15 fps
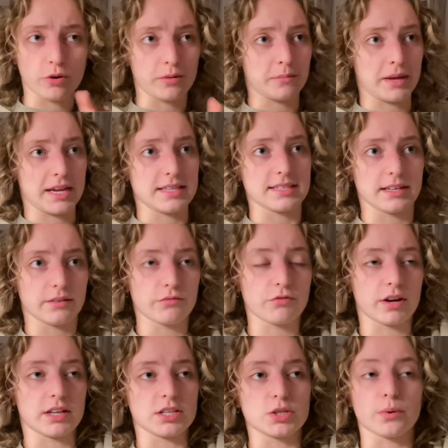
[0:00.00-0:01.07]
amazing
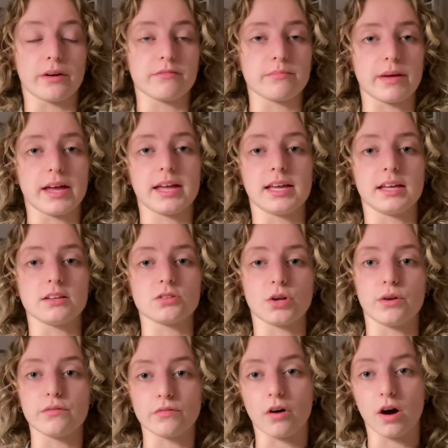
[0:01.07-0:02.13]
friends who I've met here so
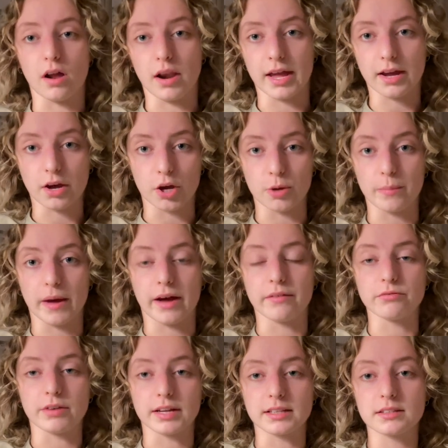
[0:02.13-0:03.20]
far, like Au Pair
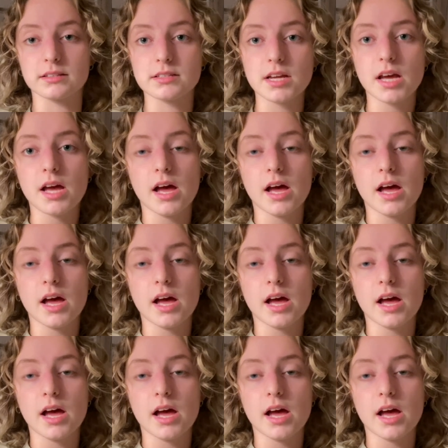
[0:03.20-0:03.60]
friends,